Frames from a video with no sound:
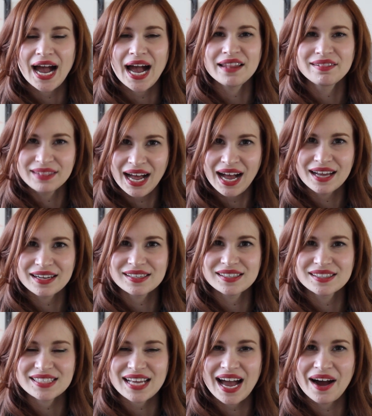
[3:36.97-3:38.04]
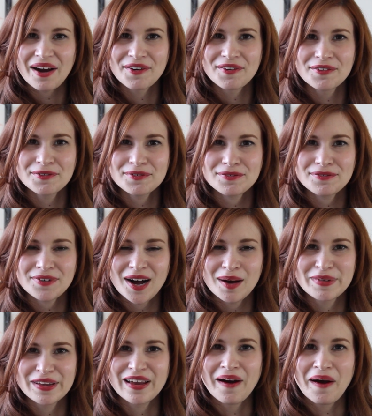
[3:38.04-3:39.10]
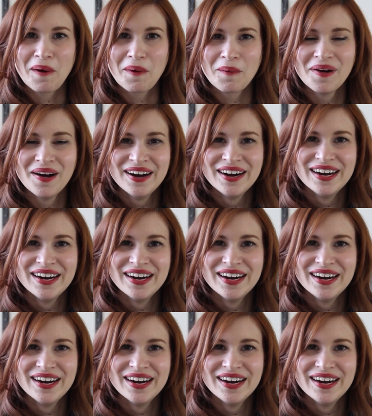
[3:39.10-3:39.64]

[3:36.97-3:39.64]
And that is how Fabio